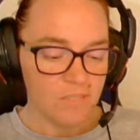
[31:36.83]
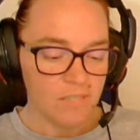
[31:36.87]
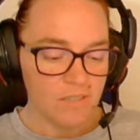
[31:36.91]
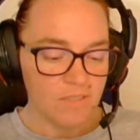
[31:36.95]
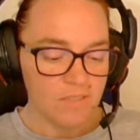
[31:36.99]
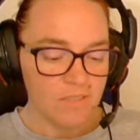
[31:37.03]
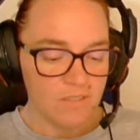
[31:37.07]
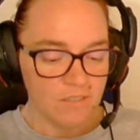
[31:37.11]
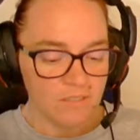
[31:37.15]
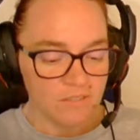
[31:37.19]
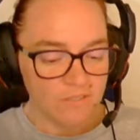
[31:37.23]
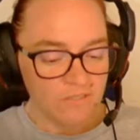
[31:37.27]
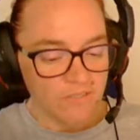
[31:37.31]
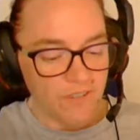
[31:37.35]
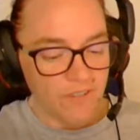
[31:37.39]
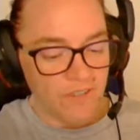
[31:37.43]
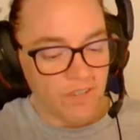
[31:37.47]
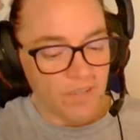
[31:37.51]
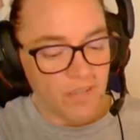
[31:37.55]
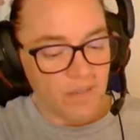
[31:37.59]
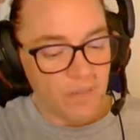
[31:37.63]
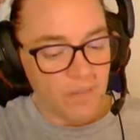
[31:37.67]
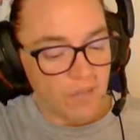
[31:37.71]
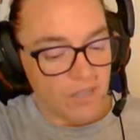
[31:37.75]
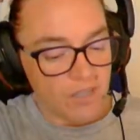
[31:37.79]
leaving a
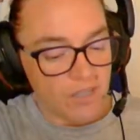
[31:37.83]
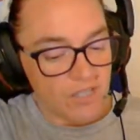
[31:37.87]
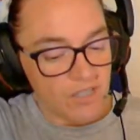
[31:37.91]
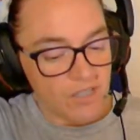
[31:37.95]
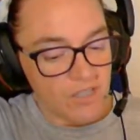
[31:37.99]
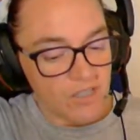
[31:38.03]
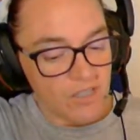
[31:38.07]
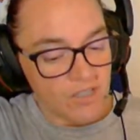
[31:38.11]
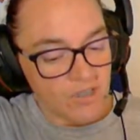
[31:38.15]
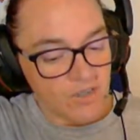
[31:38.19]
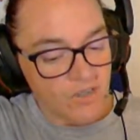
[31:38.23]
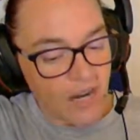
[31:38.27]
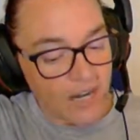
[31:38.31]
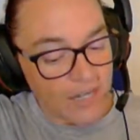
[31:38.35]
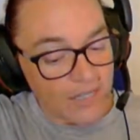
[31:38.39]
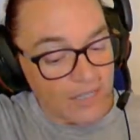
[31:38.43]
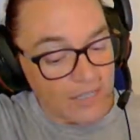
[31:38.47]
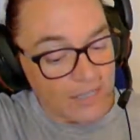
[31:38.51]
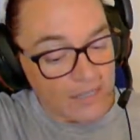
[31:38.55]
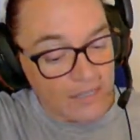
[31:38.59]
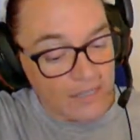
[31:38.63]
very much distracted